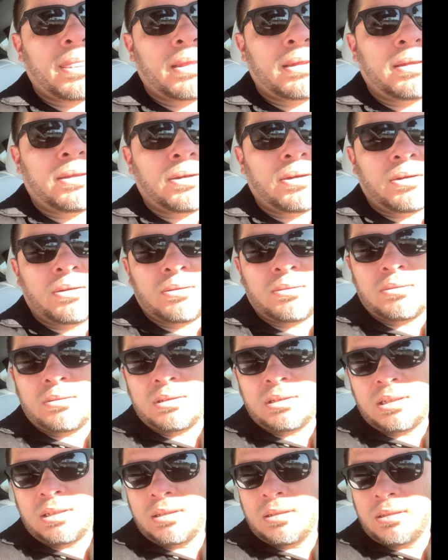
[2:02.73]
you know,
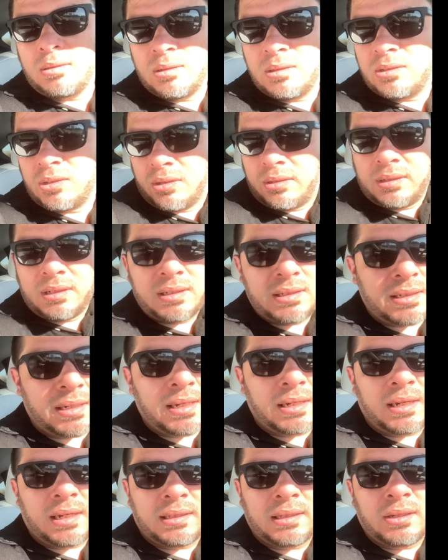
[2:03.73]
during the
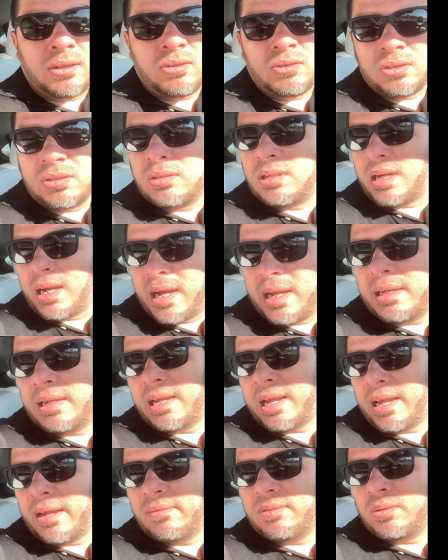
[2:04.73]
sun, I think you just kind of
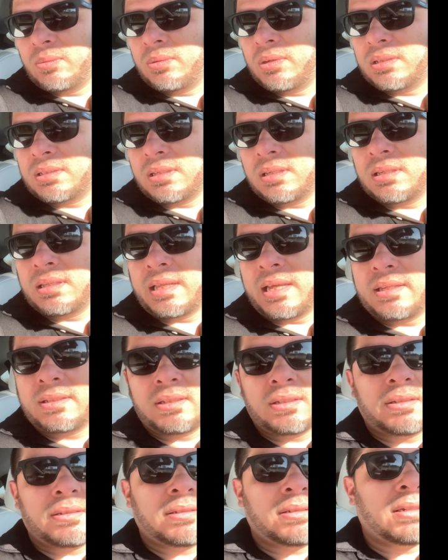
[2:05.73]
have to wear
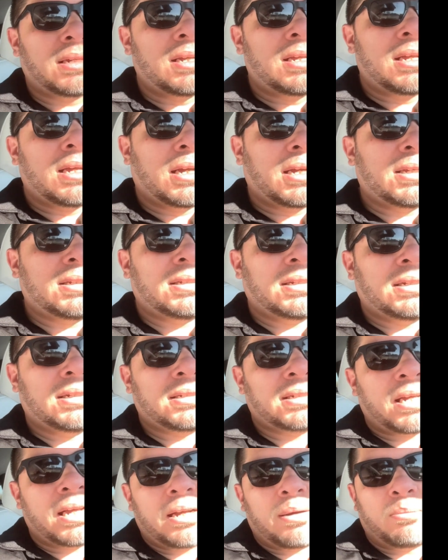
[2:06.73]
sunglasses because it
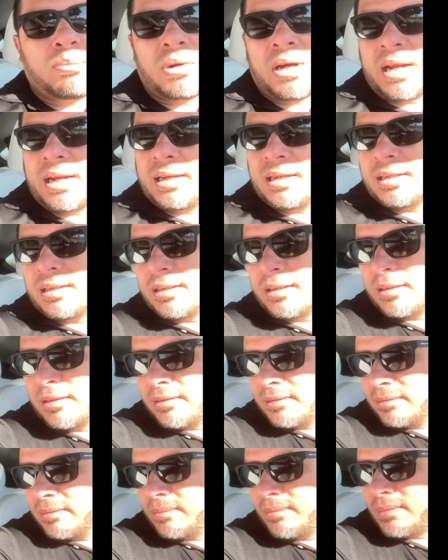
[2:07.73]
is kind of bright in here.
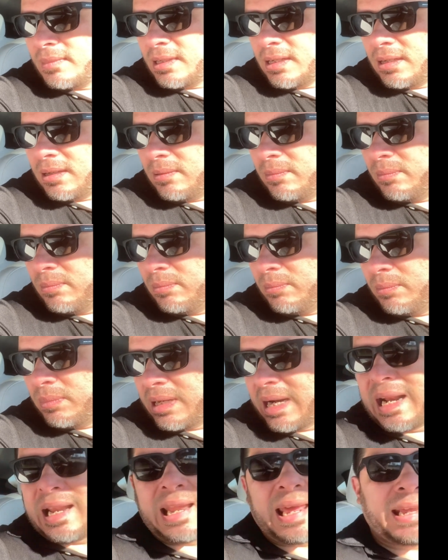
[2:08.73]
Um, but
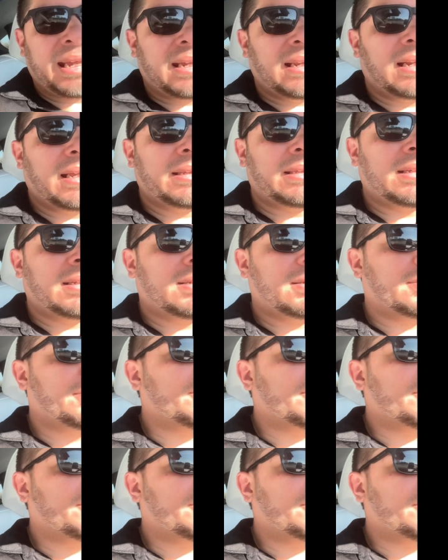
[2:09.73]
I like it like this.